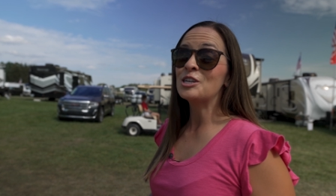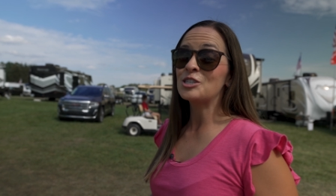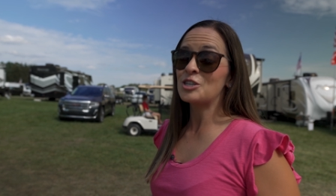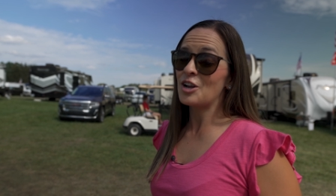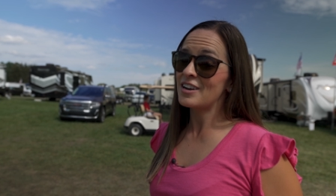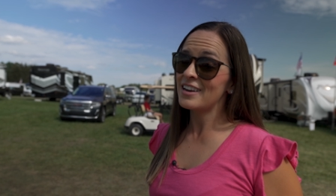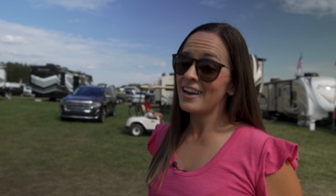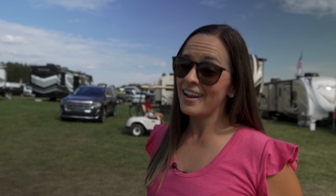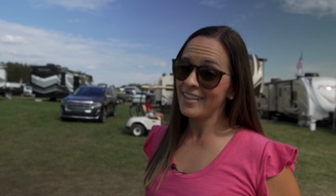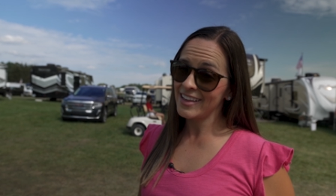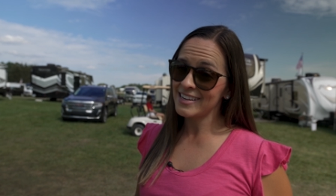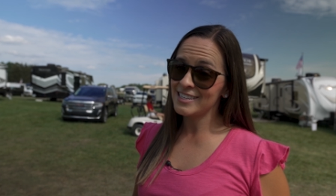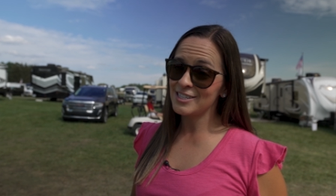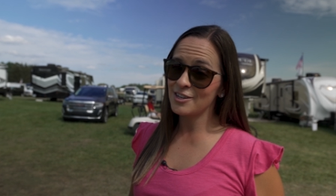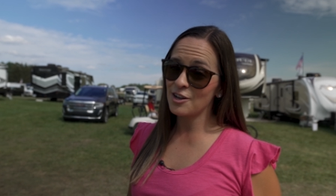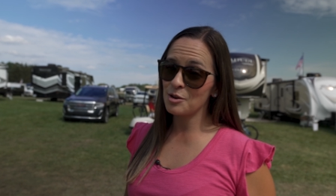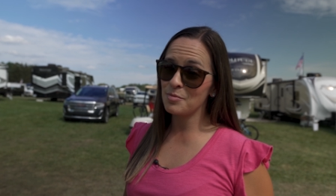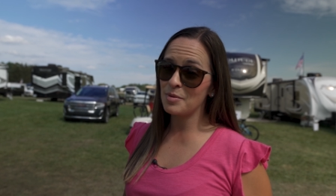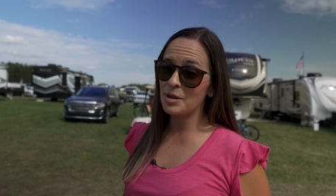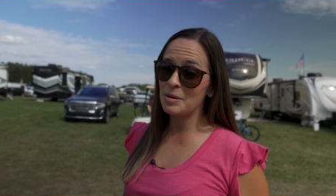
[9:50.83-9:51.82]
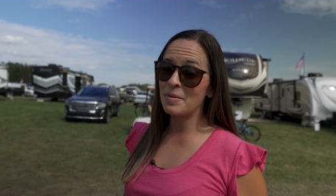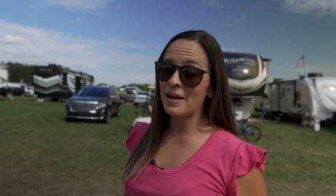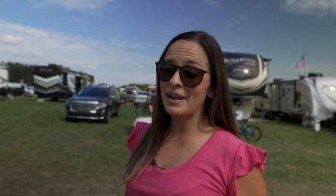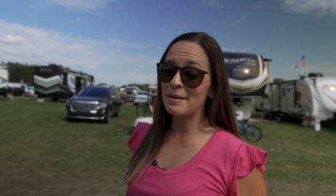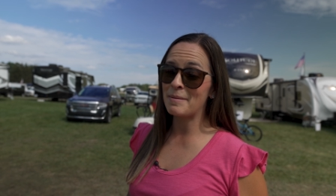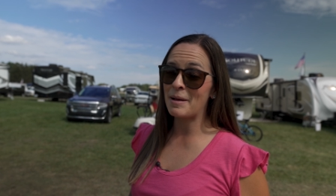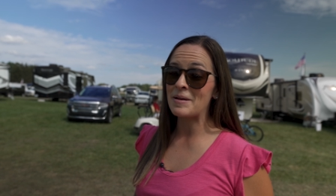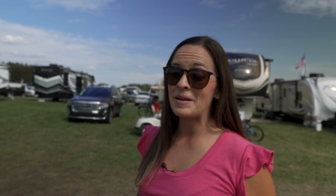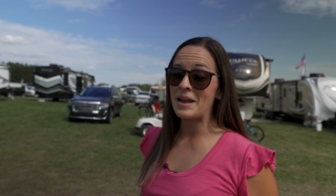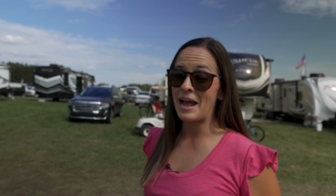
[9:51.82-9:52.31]
Sean and I like to go to bed by
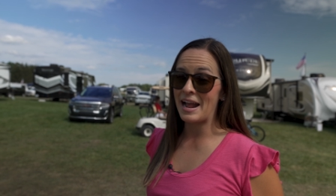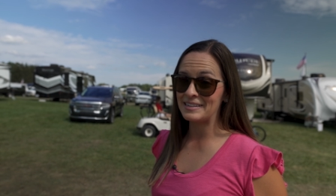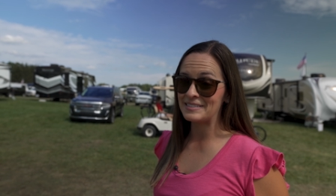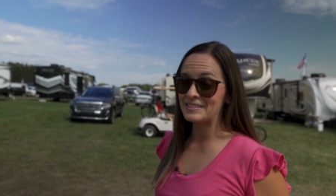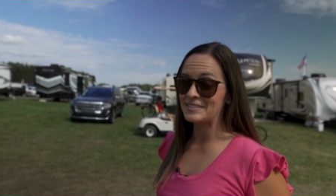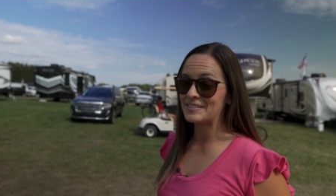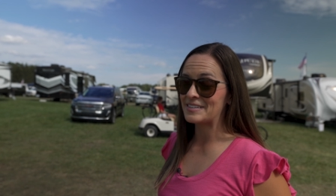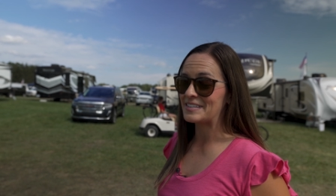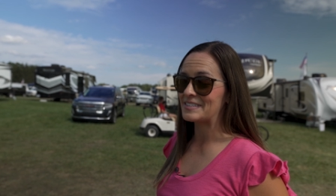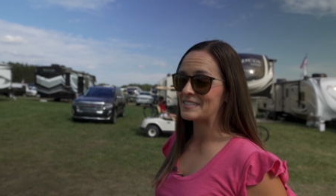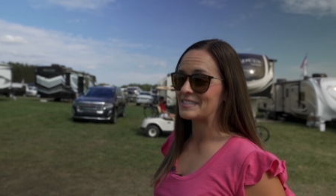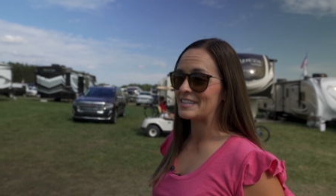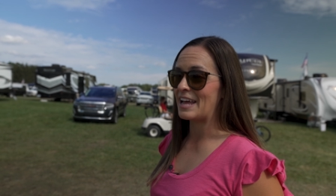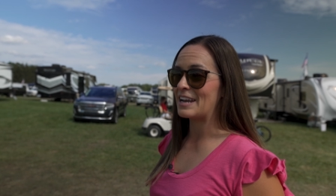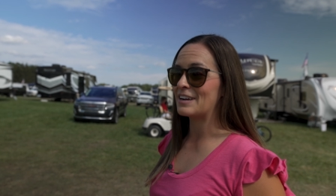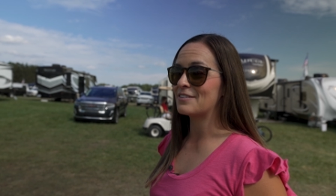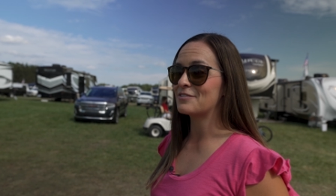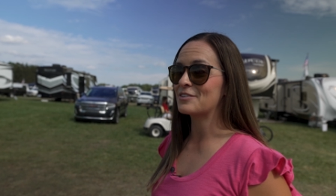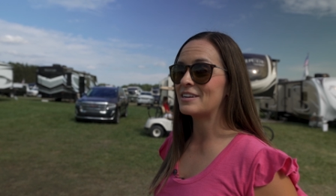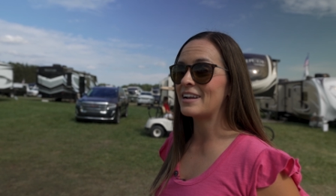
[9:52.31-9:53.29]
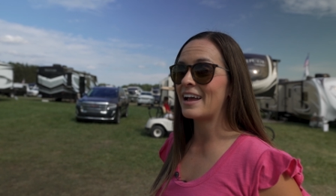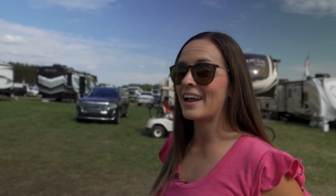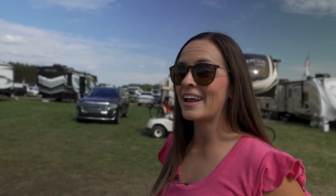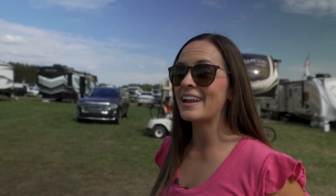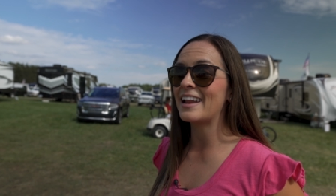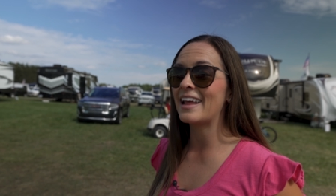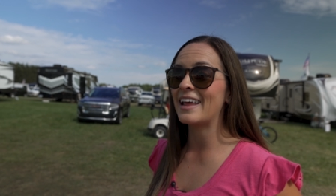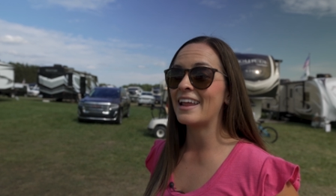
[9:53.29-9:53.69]
about 9:30 or 10 every night,